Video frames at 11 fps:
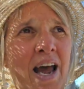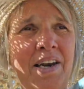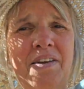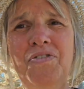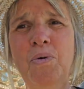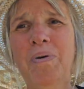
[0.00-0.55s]

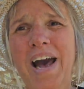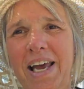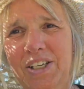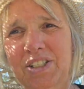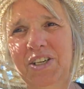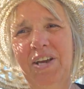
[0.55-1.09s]
and if you're
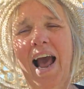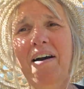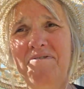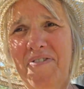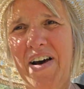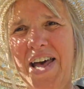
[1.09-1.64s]
patient
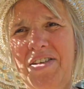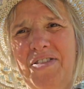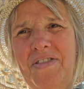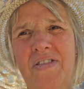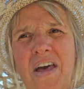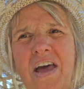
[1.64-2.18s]
have
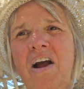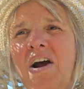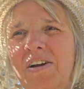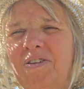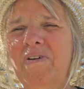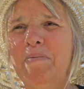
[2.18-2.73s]
faith
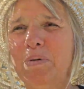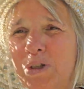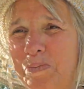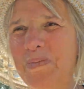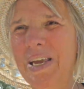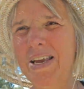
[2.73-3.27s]
you're able
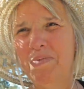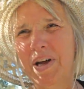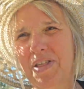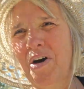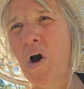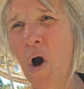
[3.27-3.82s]
to be
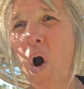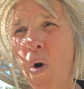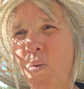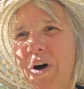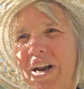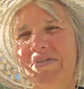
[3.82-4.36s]
with
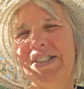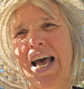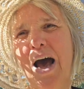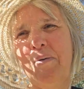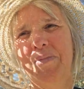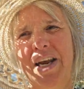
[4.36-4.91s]
whatever's
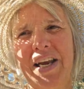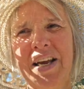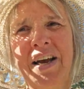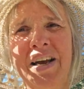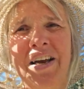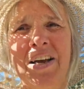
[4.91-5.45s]
happening
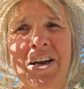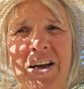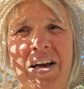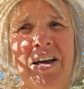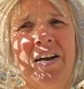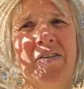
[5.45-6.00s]

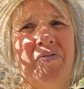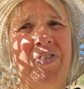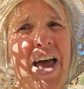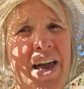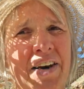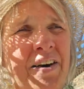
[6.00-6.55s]

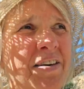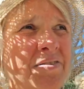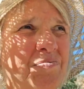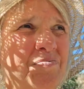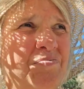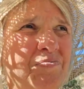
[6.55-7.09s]
then
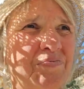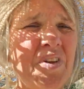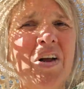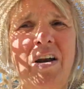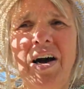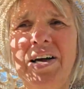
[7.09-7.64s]

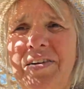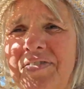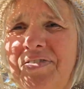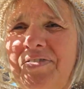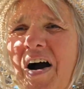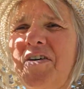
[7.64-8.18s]
a
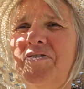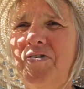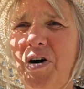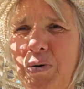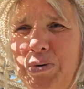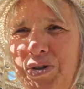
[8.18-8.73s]
life
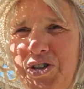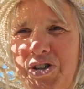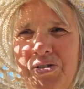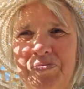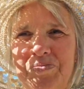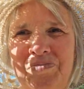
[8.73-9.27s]

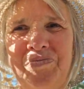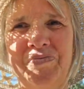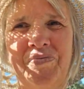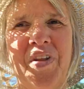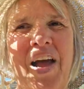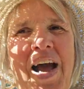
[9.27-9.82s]
unfolds
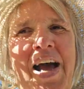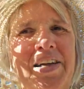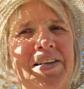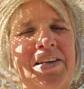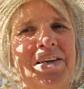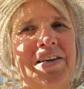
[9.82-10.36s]

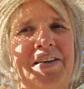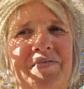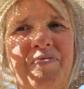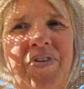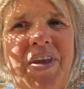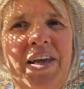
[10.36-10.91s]
and
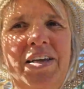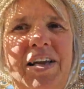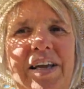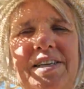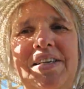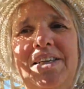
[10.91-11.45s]
it,
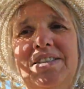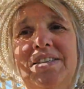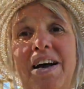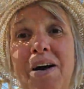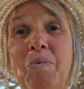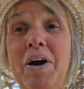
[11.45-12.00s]
it, it's
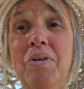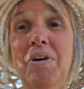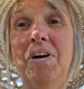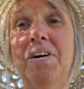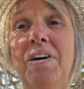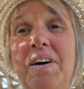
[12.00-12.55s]
like well
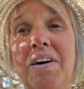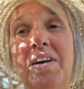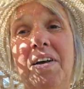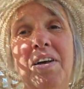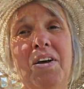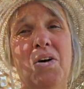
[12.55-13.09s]

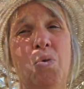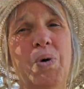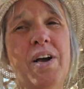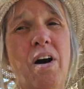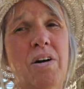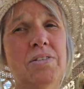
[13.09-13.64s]

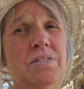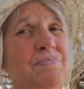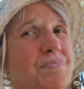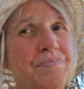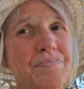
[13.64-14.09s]
we can't